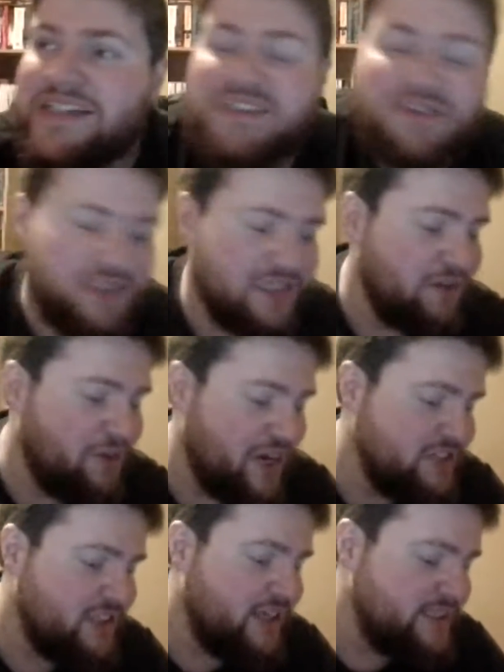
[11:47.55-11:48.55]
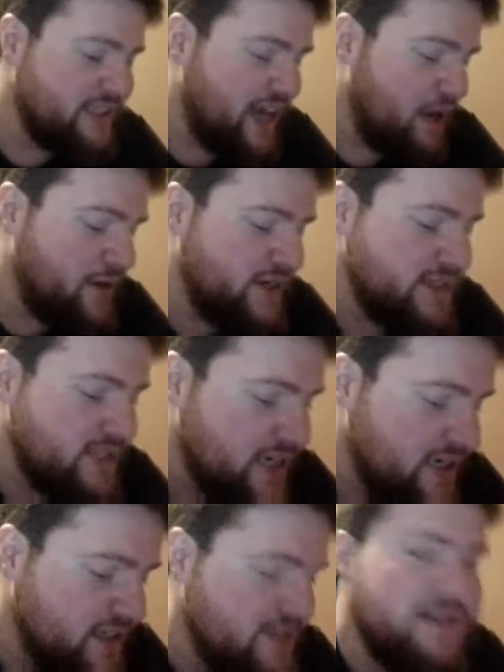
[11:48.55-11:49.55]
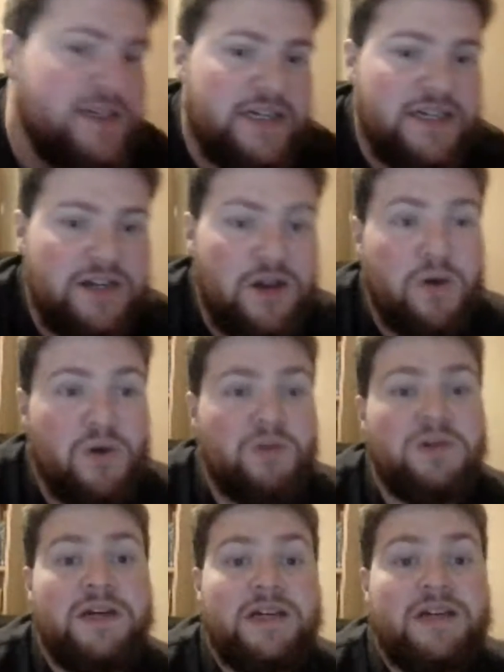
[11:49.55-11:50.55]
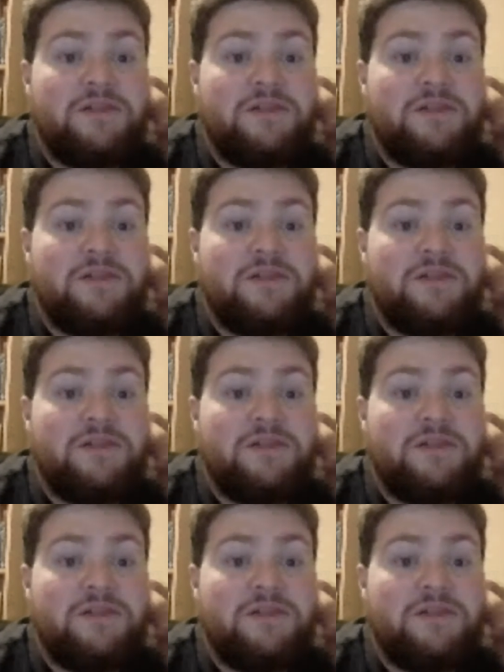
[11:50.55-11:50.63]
So I can rationalize it that way and say that no,